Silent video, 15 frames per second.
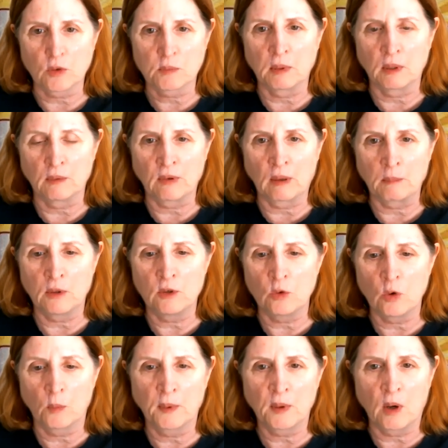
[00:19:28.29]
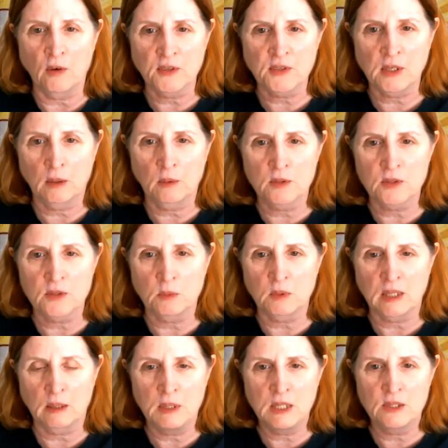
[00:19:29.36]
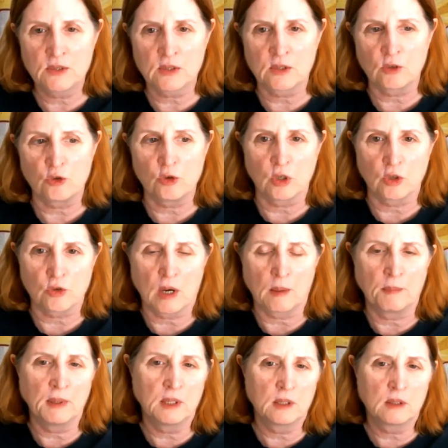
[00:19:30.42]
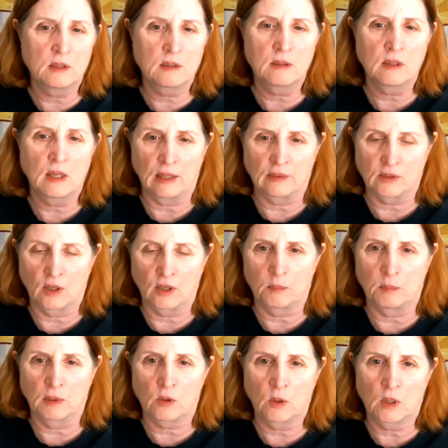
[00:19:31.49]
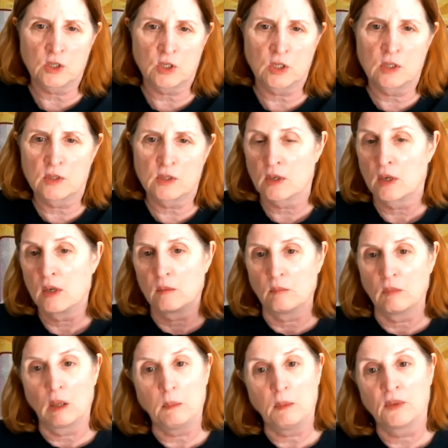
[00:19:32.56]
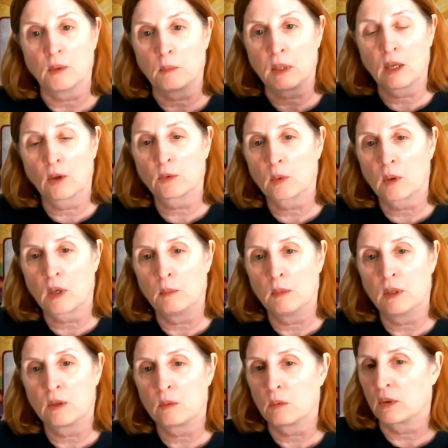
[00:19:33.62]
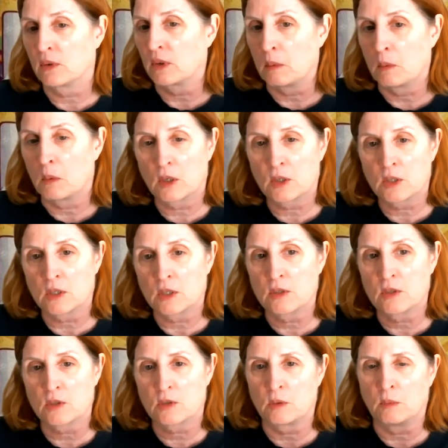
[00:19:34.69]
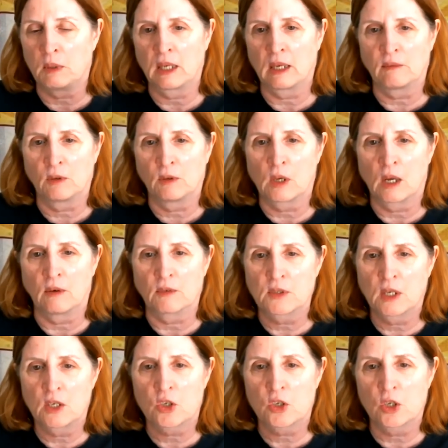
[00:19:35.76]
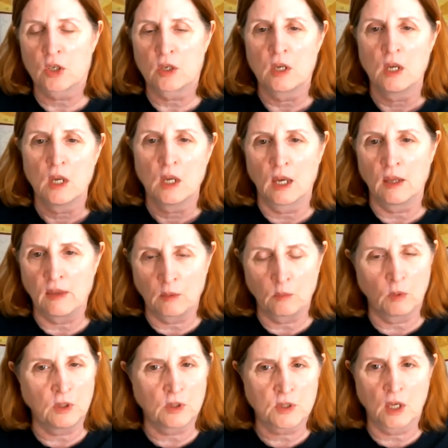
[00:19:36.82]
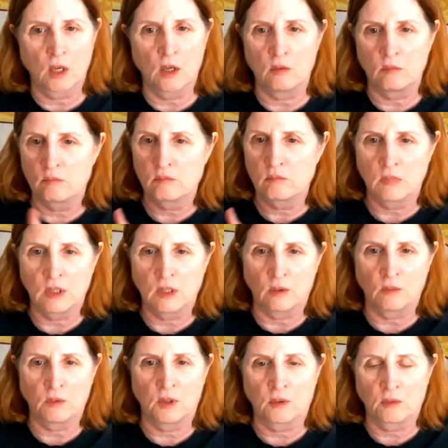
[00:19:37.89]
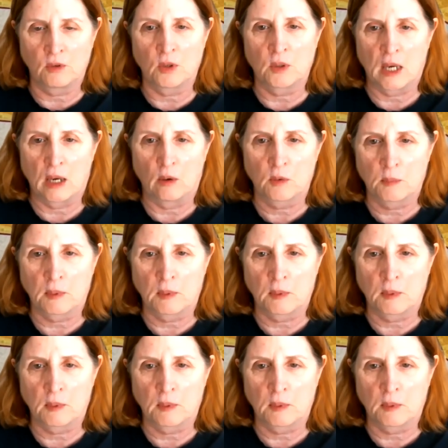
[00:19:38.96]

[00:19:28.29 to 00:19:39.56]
But I'm going to do open office hours, and what that means is that you can drop in, ask a couple of questions. Maybe somebody else will come in with the same questions, and we can have a little conversation. And then when you're done, you're out.